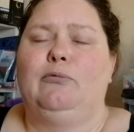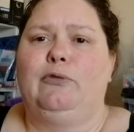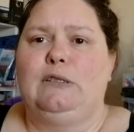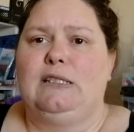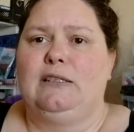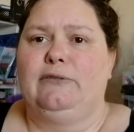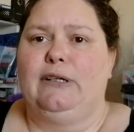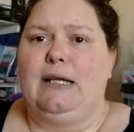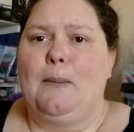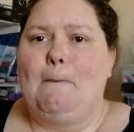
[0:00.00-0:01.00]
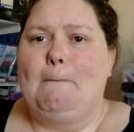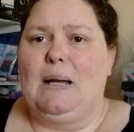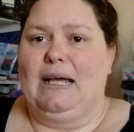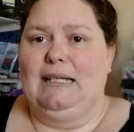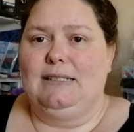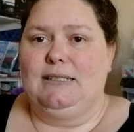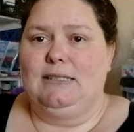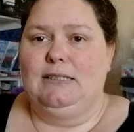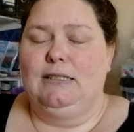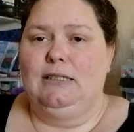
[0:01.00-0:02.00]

for delivery. But